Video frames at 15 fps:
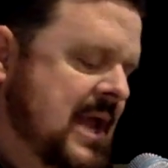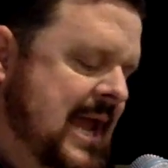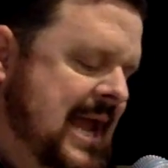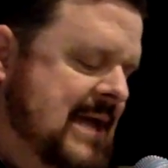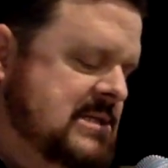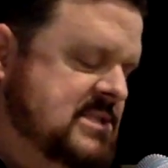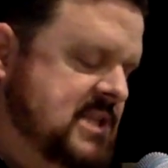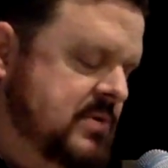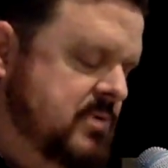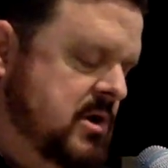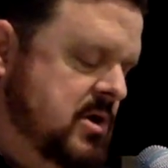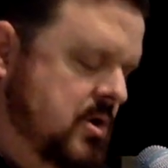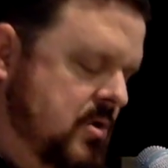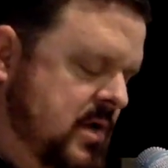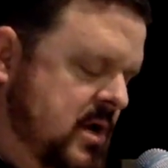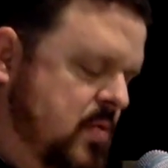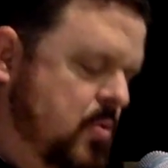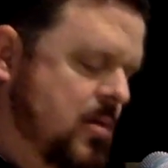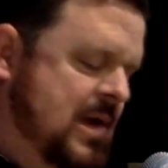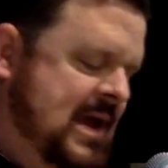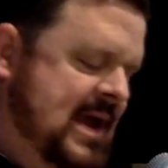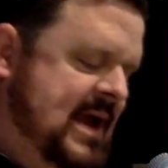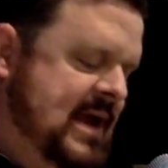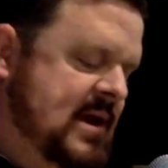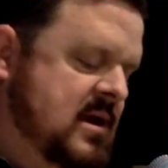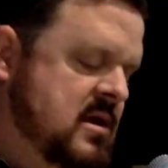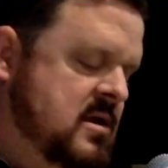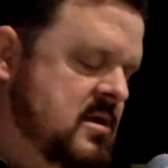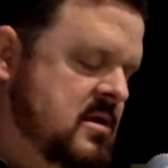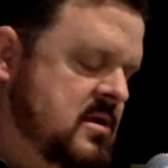As they were going
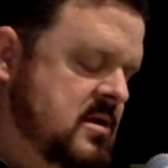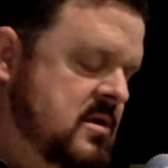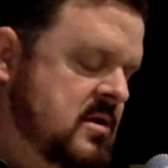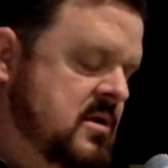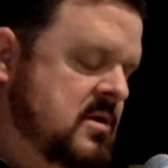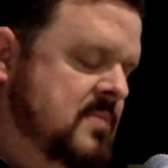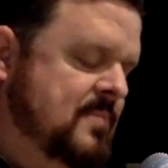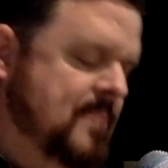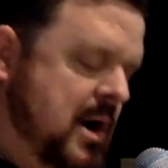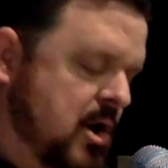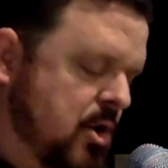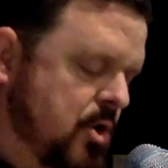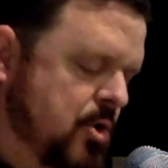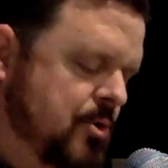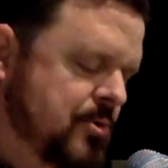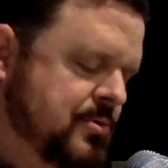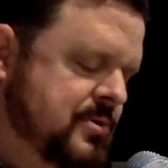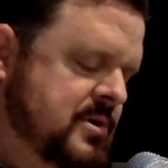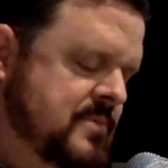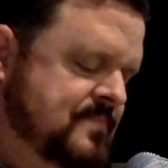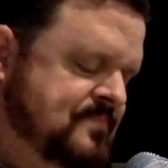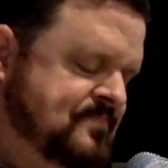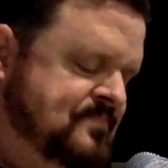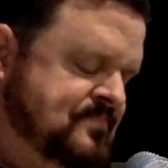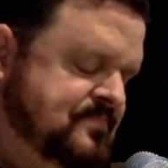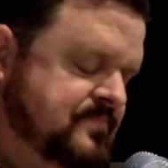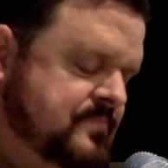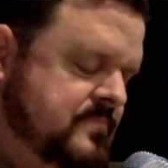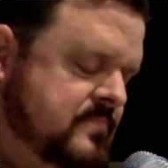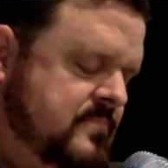away, behold,
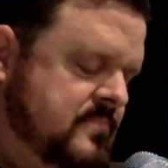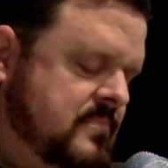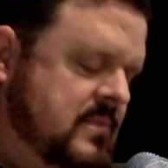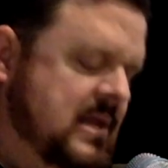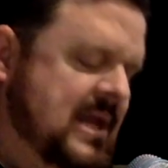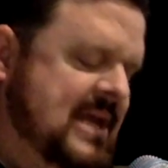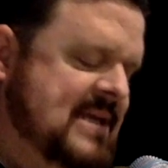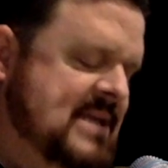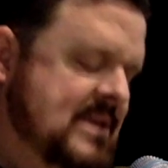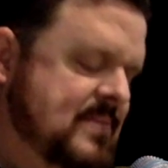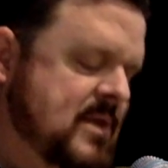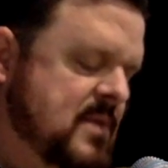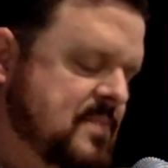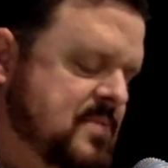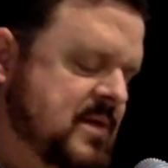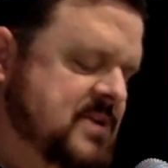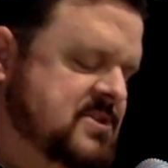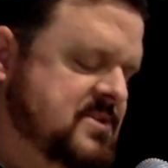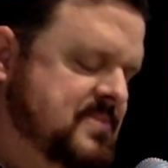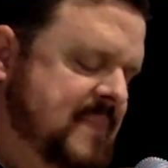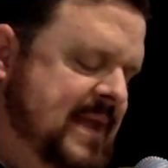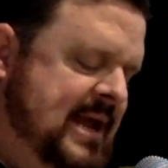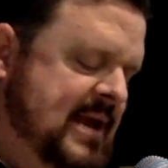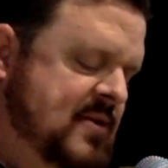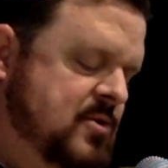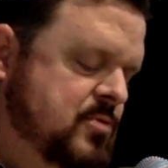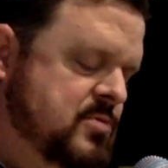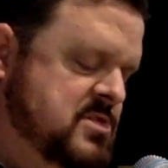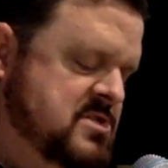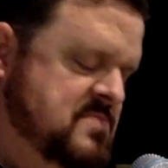a demon oppressed man
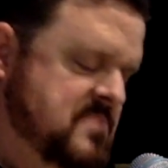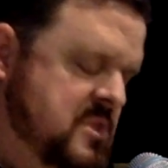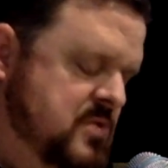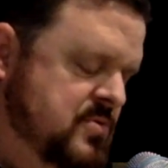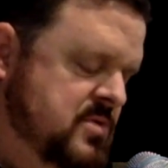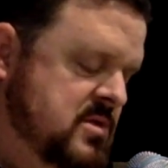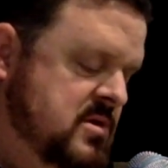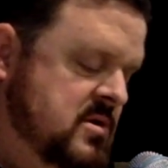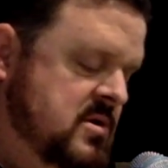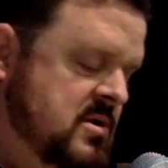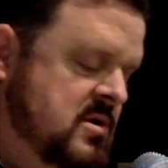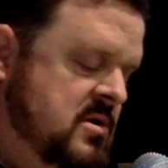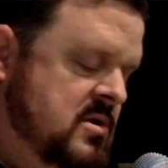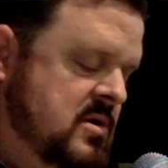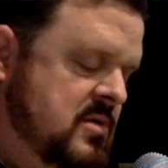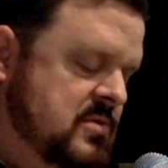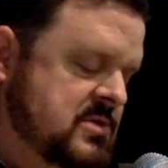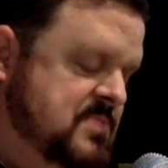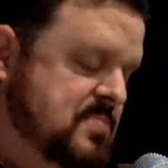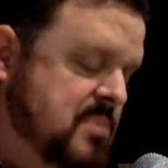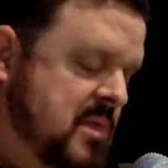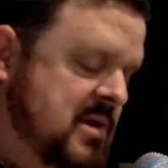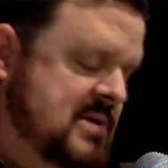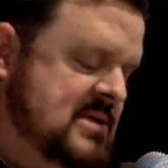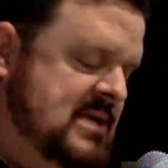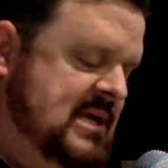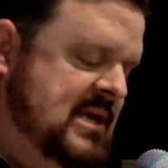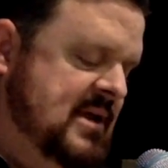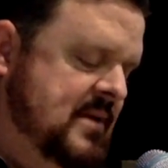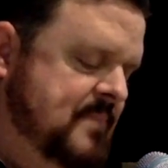who was mute was brought to
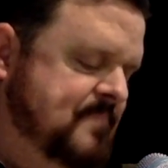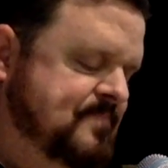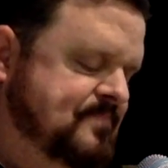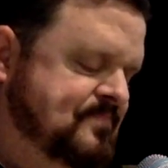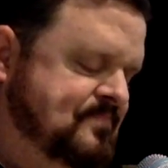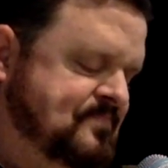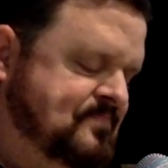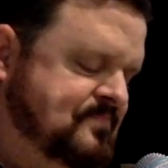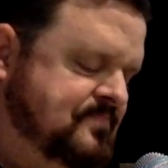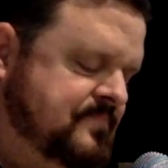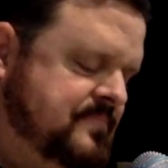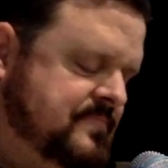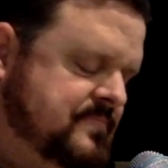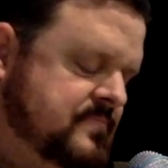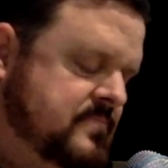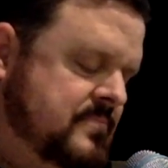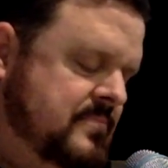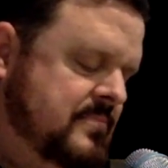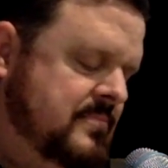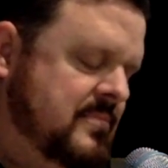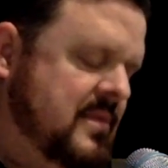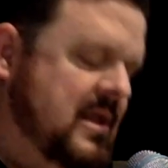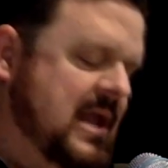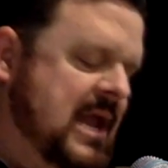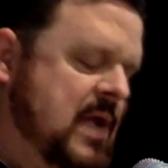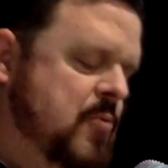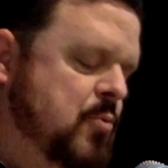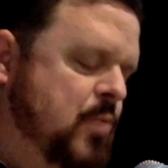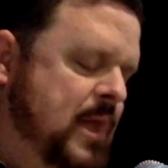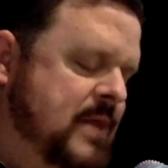him.
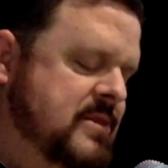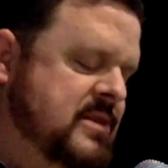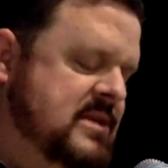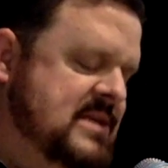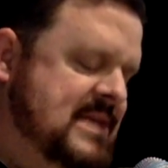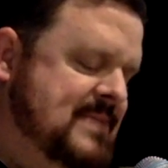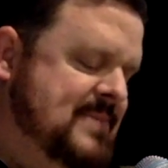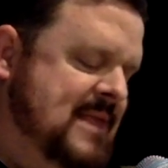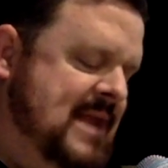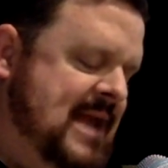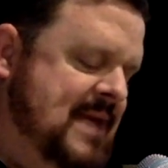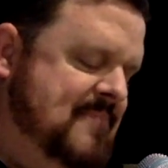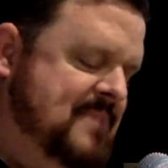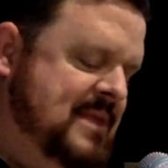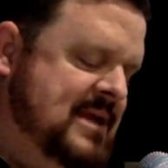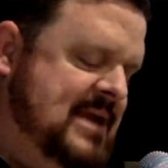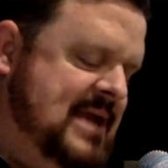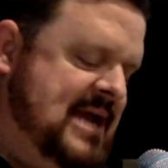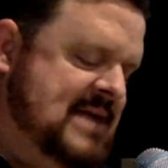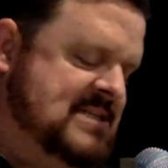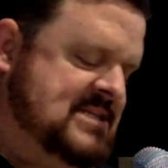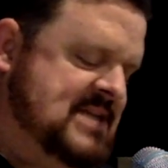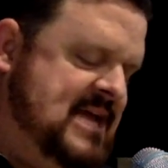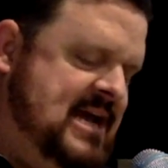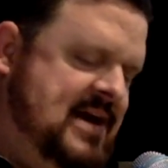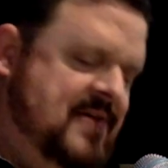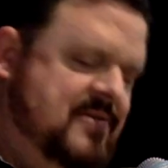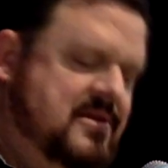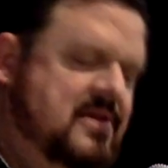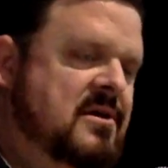And when the demon had been cast
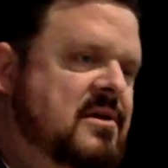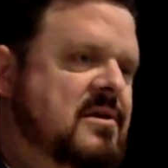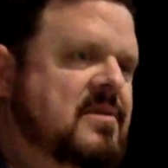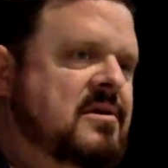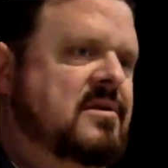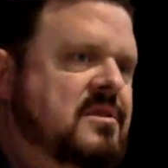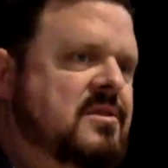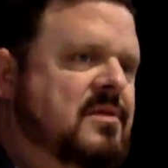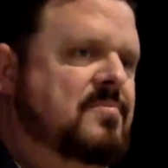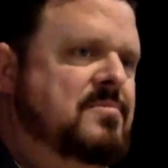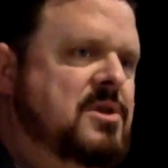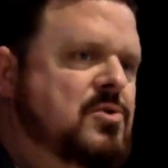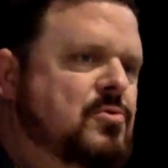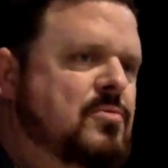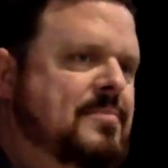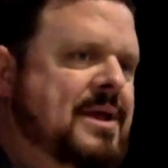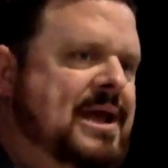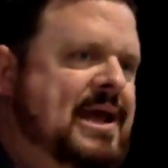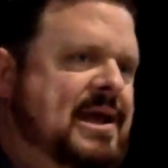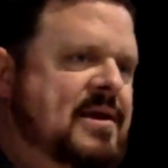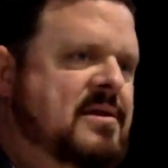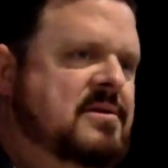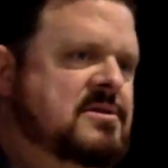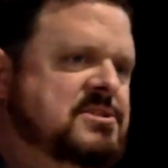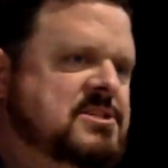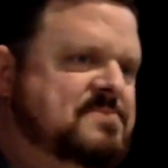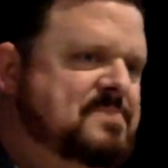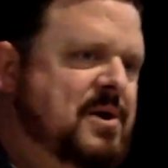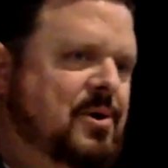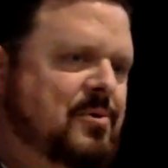out, the mute man
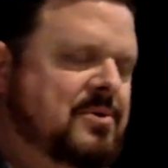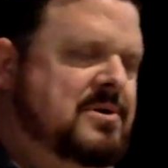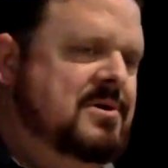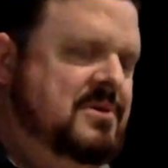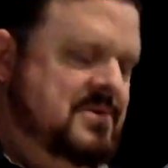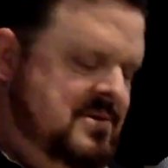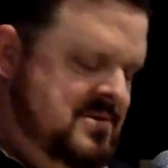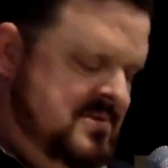spoke